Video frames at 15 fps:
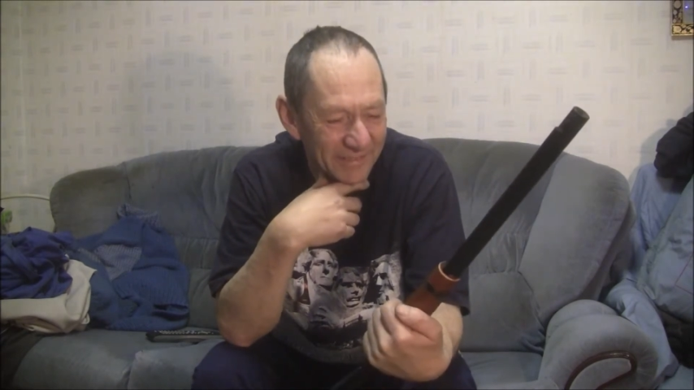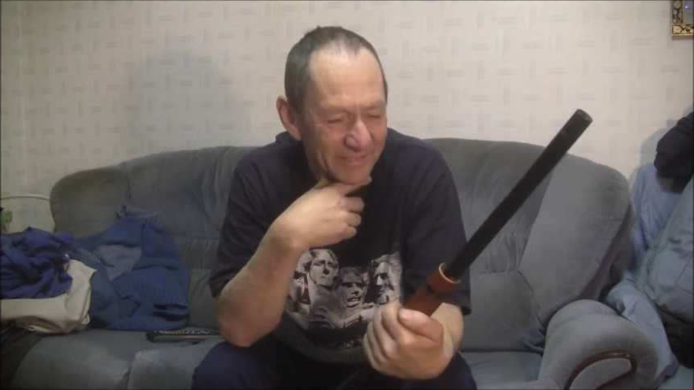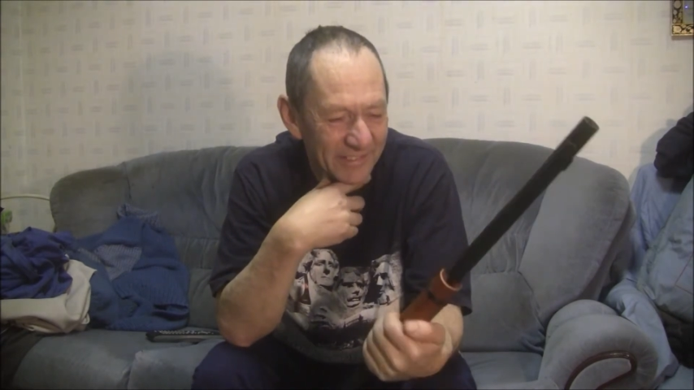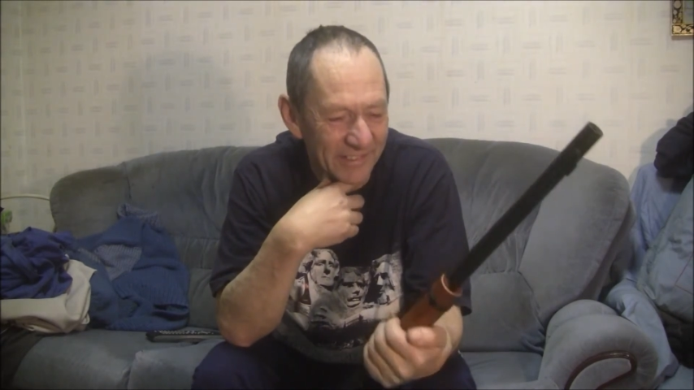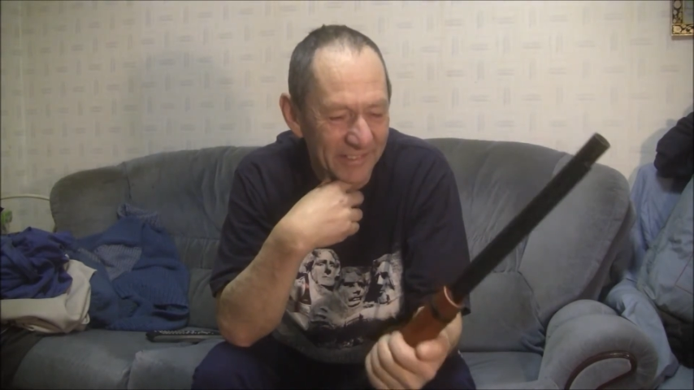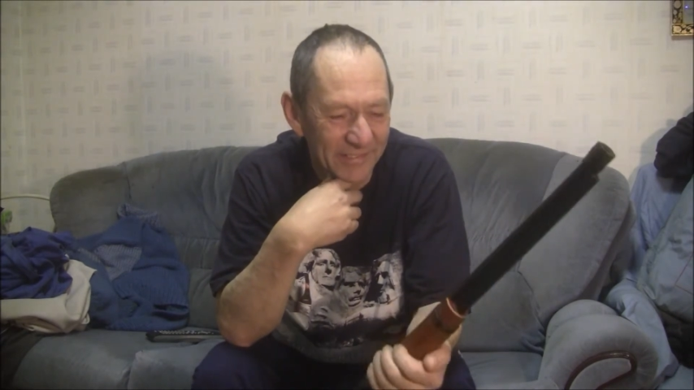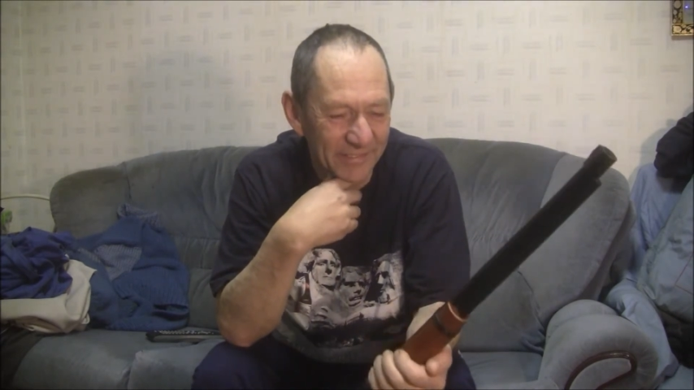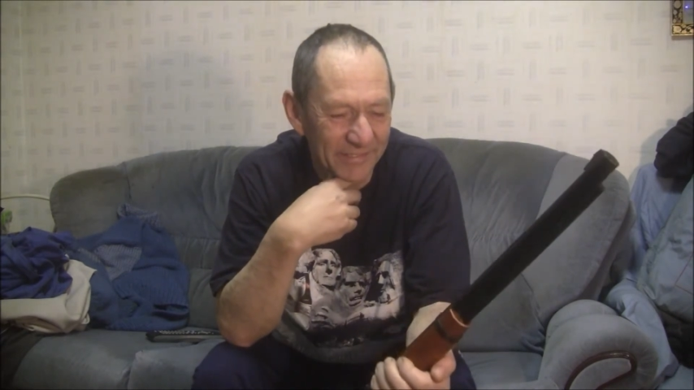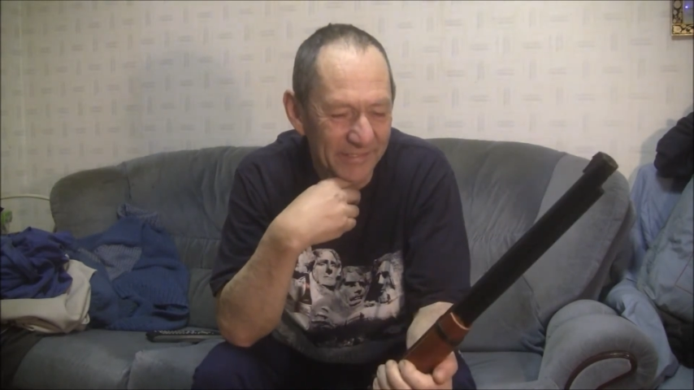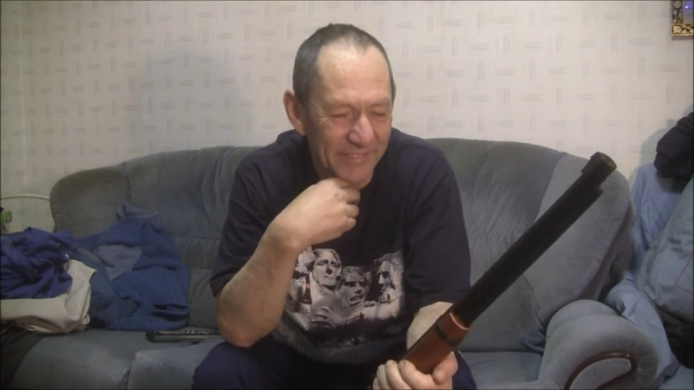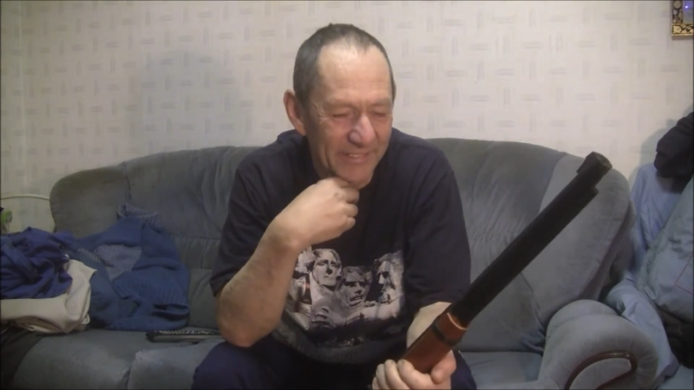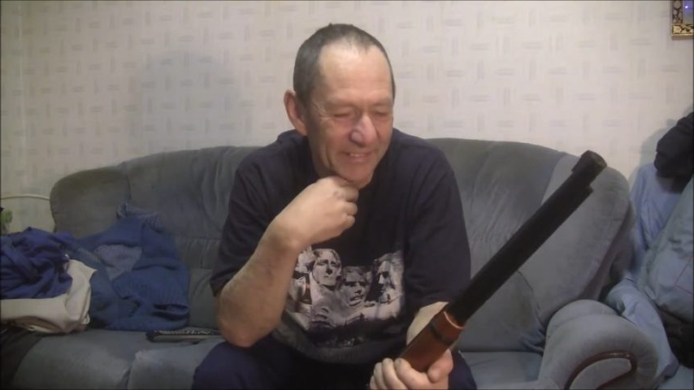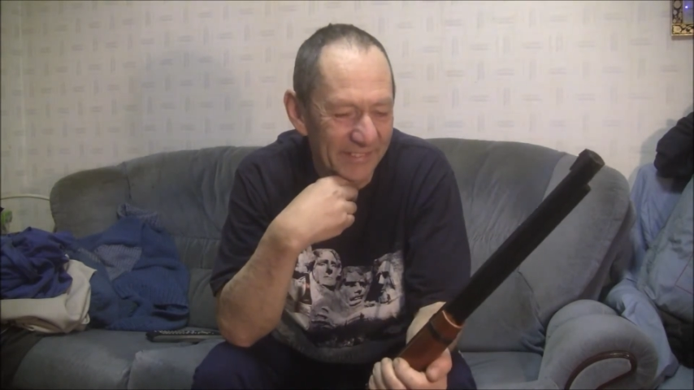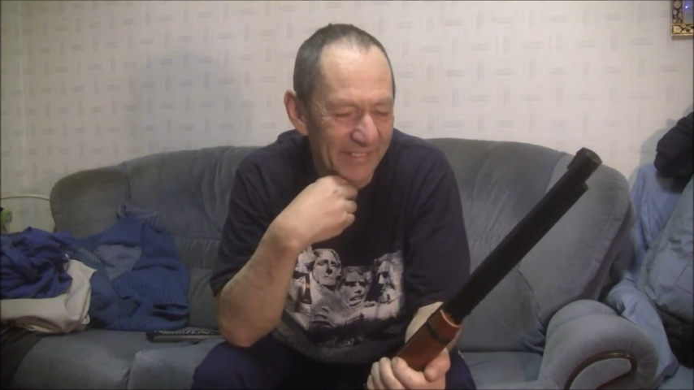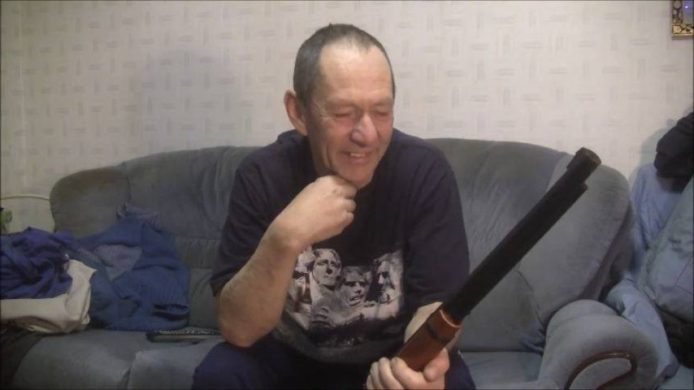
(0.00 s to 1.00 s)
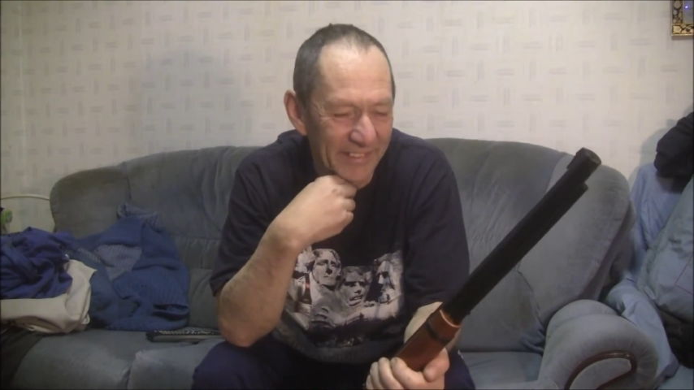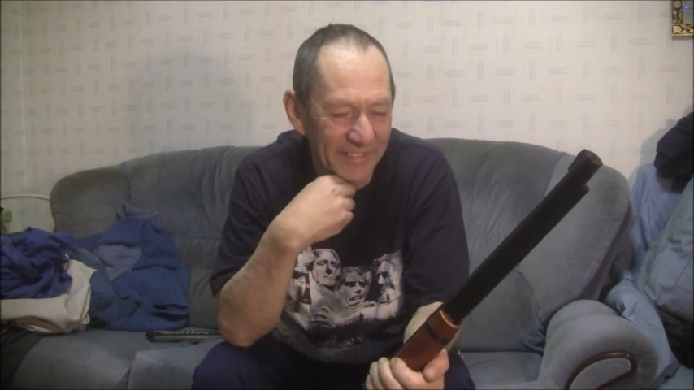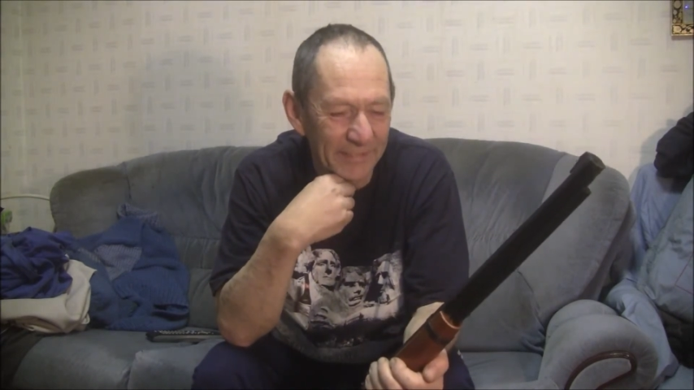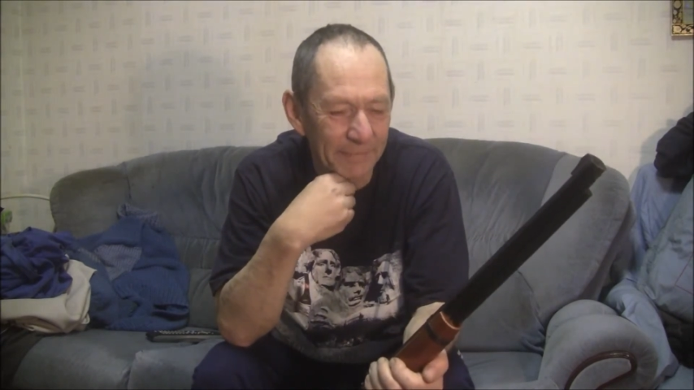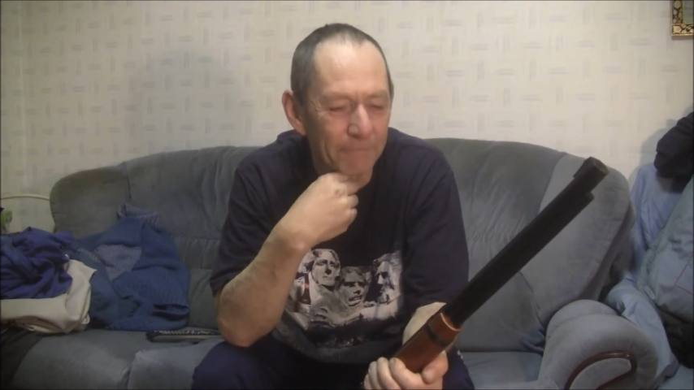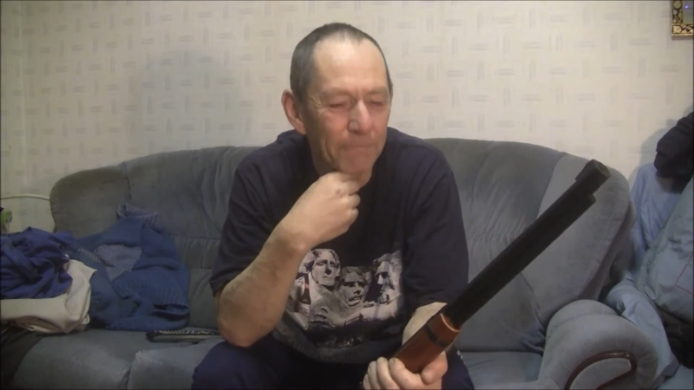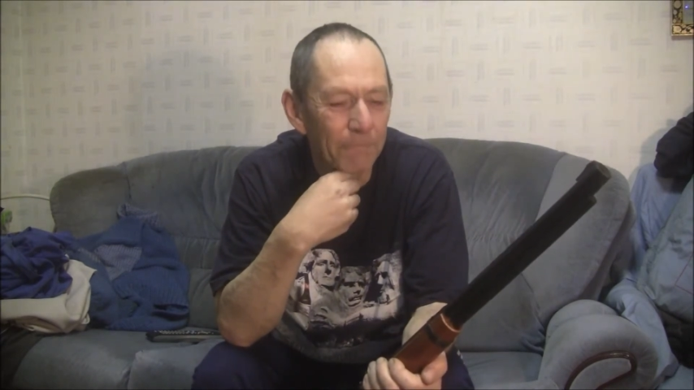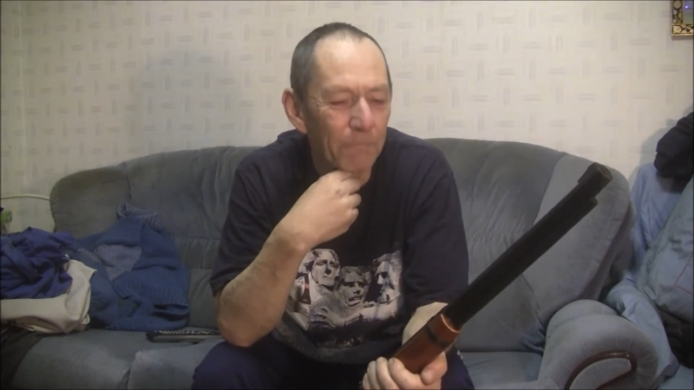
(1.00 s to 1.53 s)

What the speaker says: just a fun gun.